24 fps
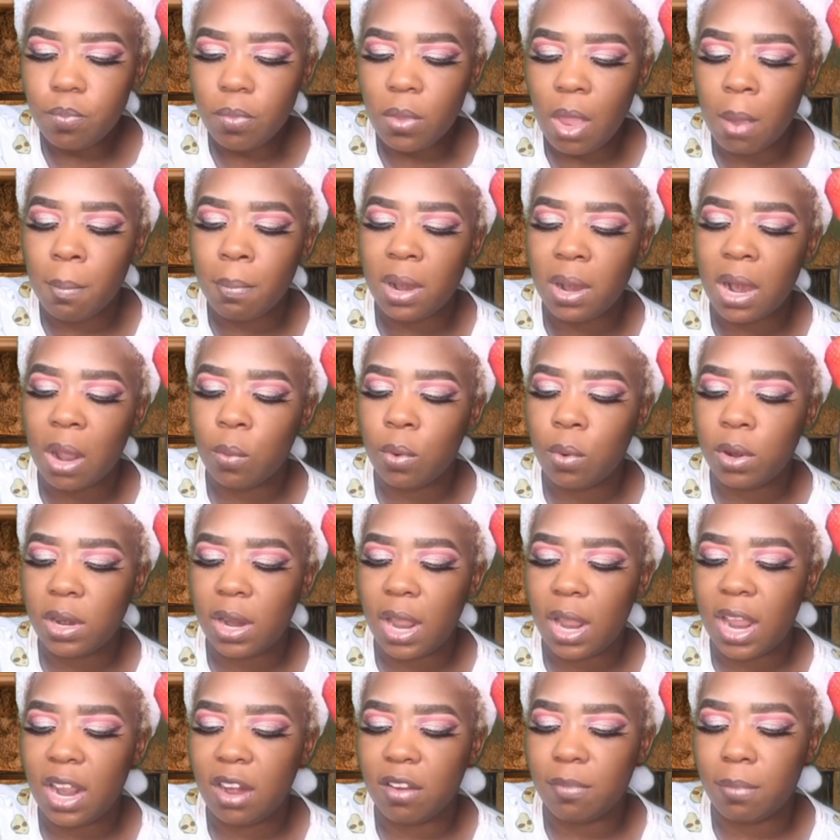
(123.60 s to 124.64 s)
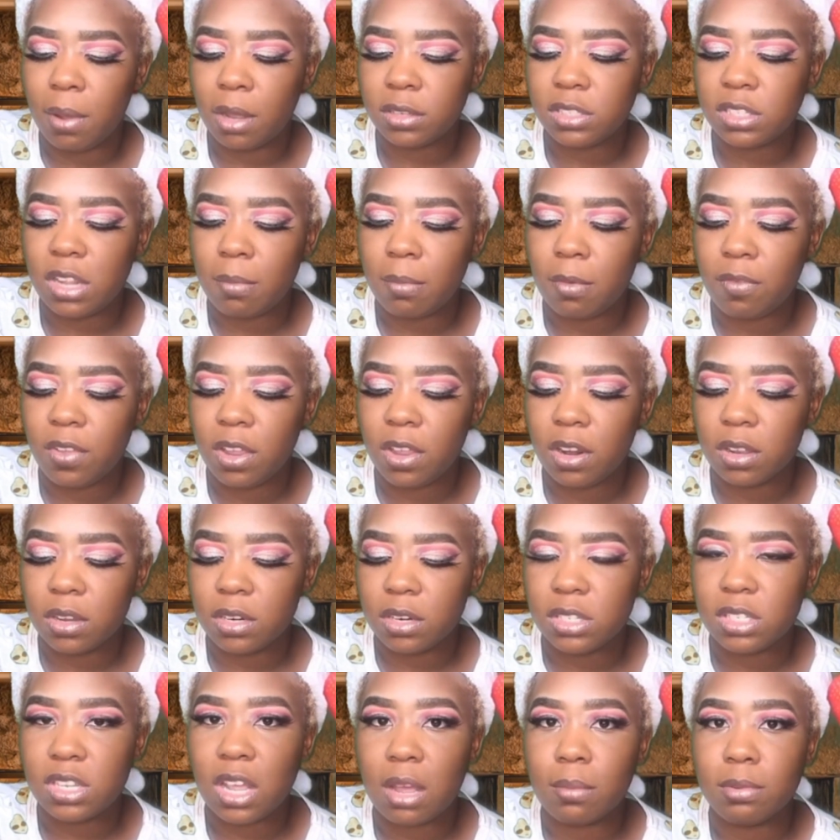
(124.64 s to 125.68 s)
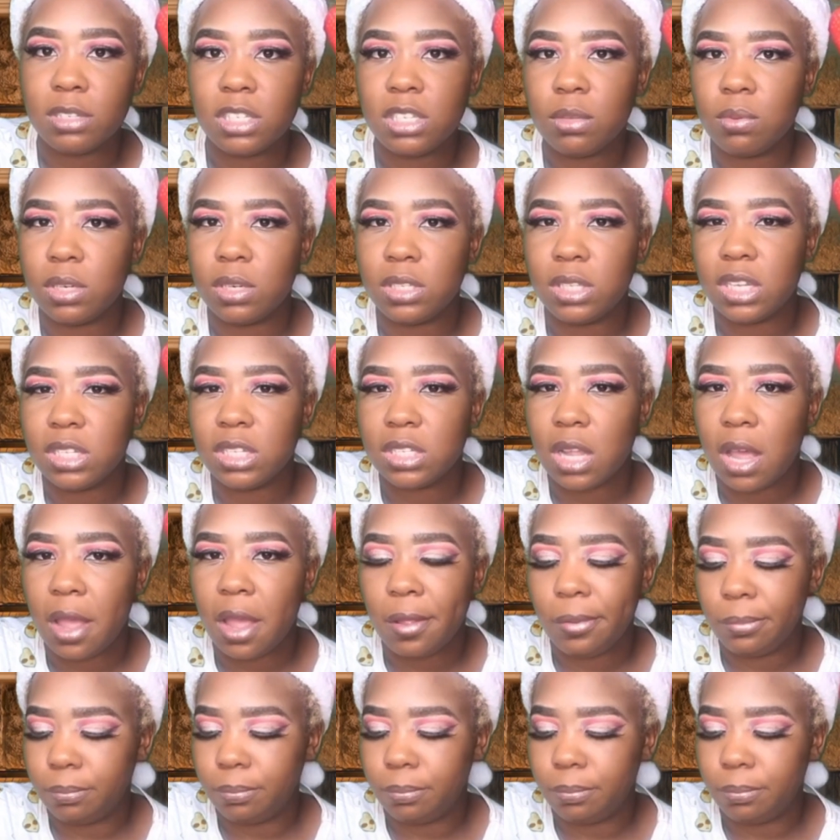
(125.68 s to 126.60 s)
But I wanted to add the balsamic vinegar this time to see what it tastes like.